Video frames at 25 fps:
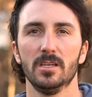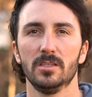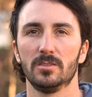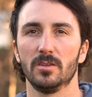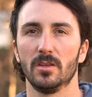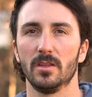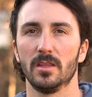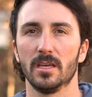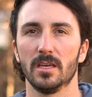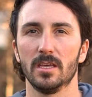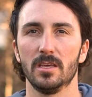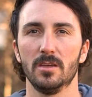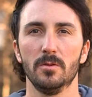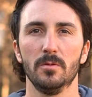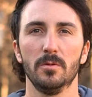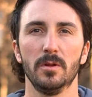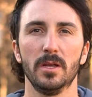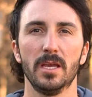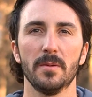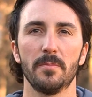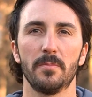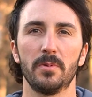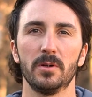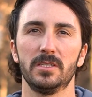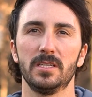so that you
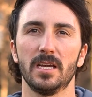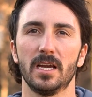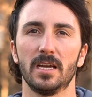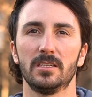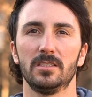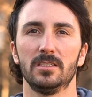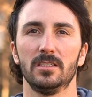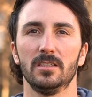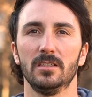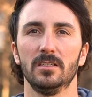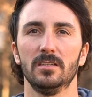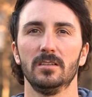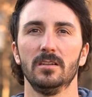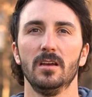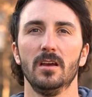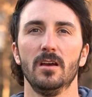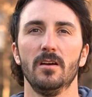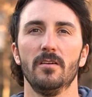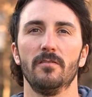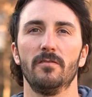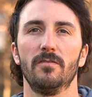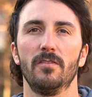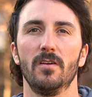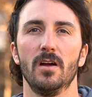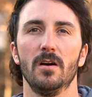get protection
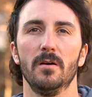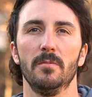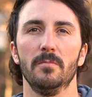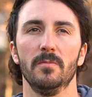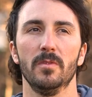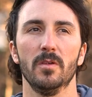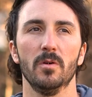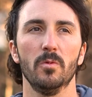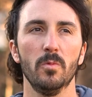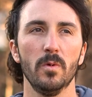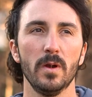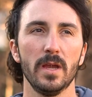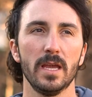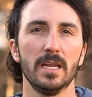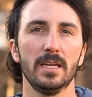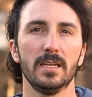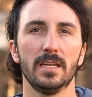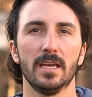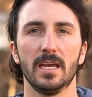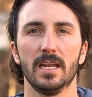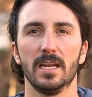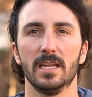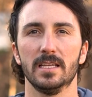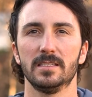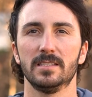from the wind,
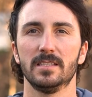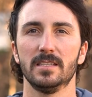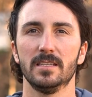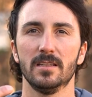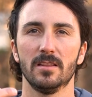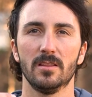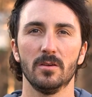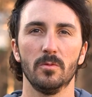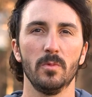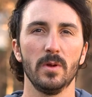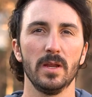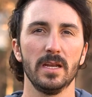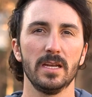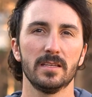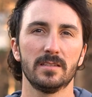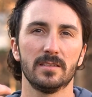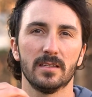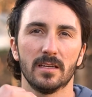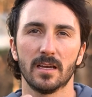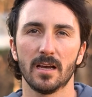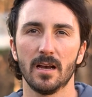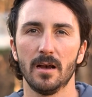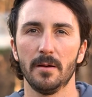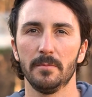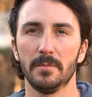and the wind
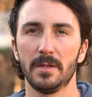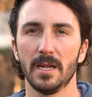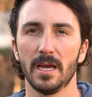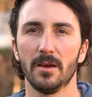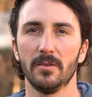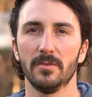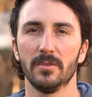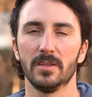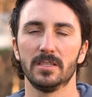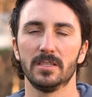doesn't come down the